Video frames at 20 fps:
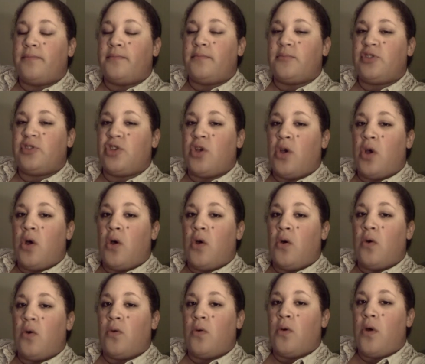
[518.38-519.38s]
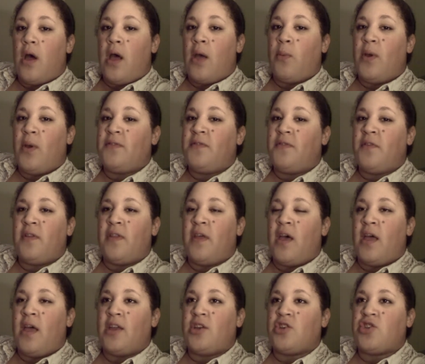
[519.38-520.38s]
So I went for
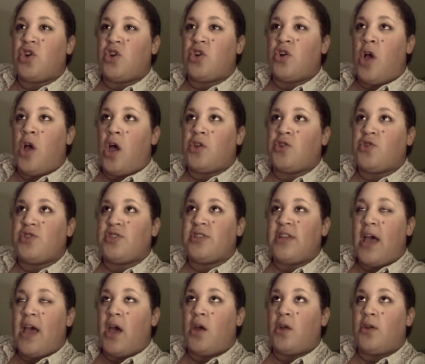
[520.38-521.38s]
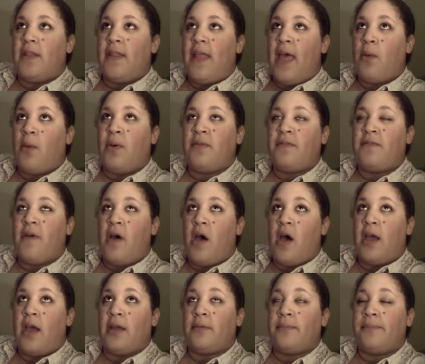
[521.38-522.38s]
the internal ultrasound, and that went
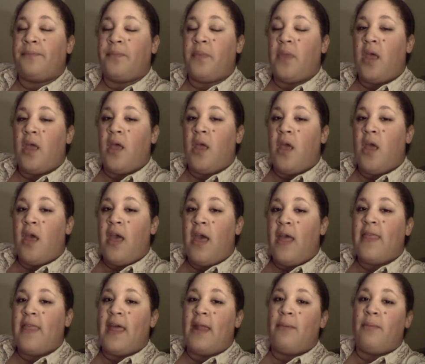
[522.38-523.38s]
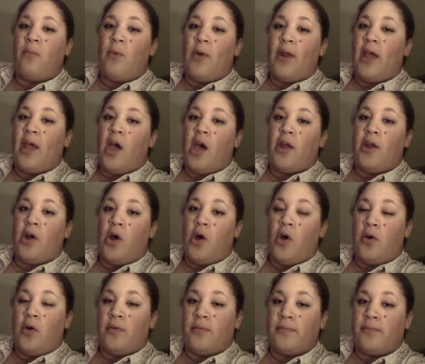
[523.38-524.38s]
fine. And then when I got
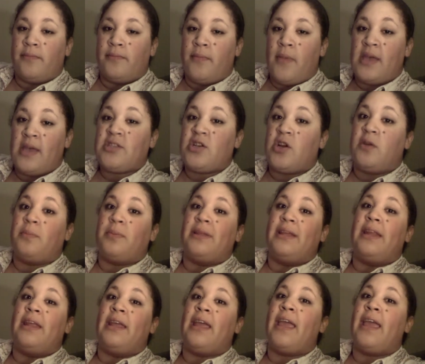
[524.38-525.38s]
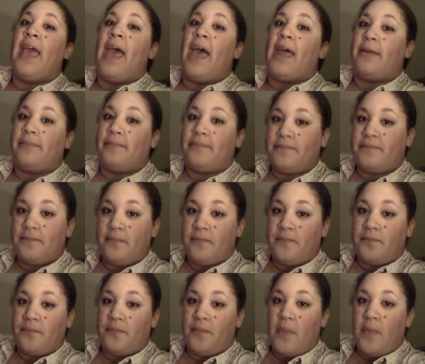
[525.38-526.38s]
home, I started bleeding again.
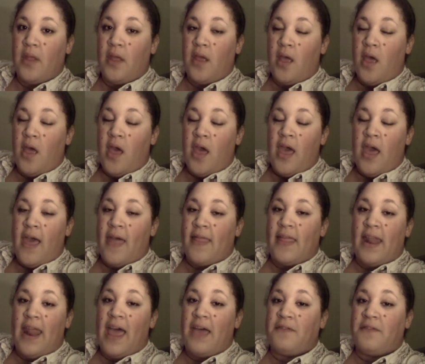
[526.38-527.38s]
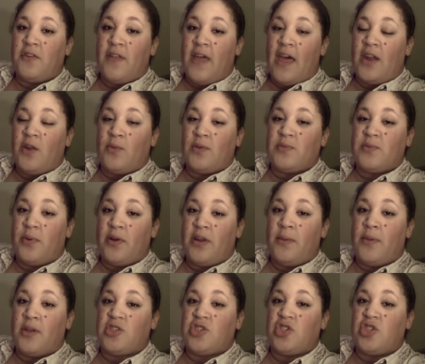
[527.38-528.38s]
And then after that, it was
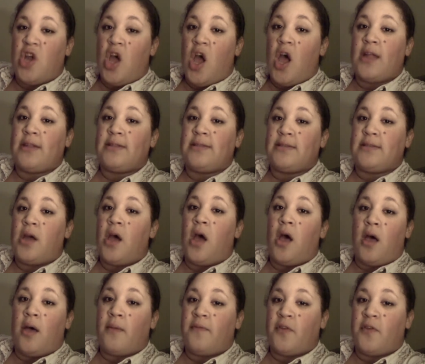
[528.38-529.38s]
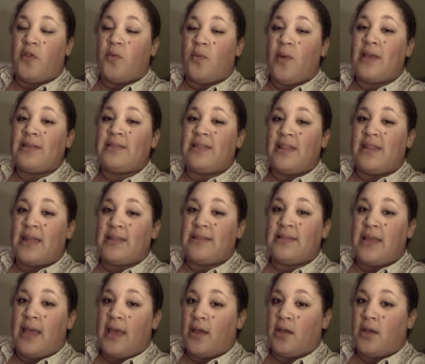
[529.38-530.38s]
pretty much non-stop for the rest of that
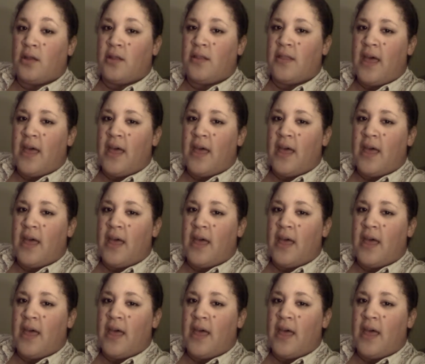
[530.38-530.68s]
cycle,